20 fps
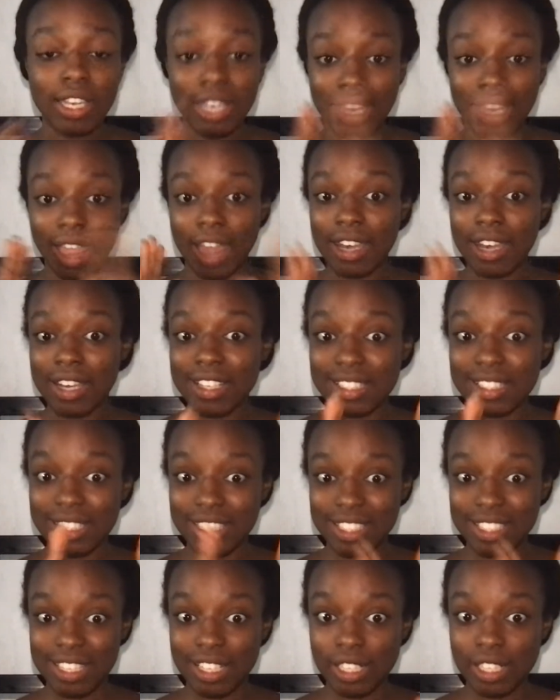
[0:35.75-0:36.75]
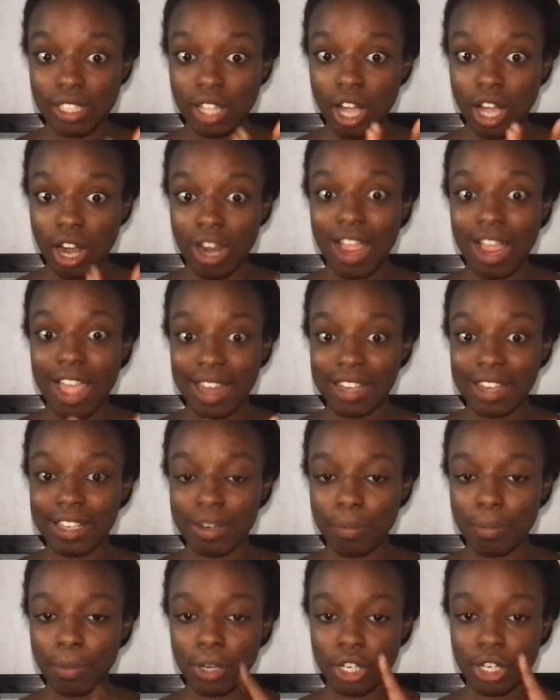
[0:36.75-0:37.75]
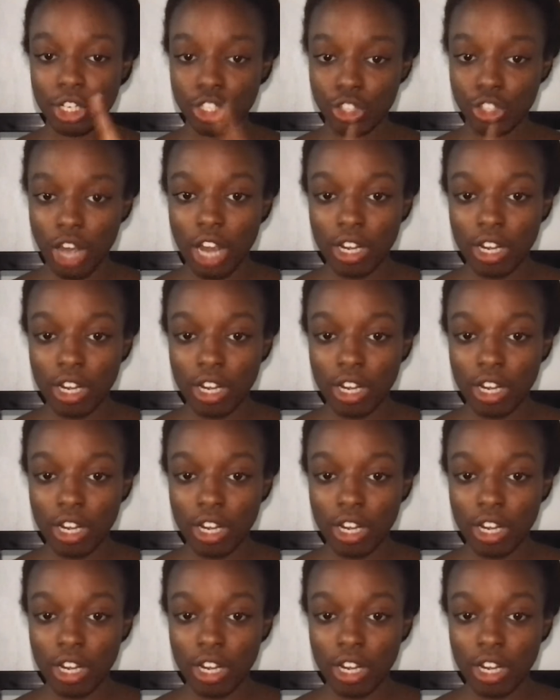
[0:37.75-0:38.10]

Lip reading: And they still are at it, but they're trying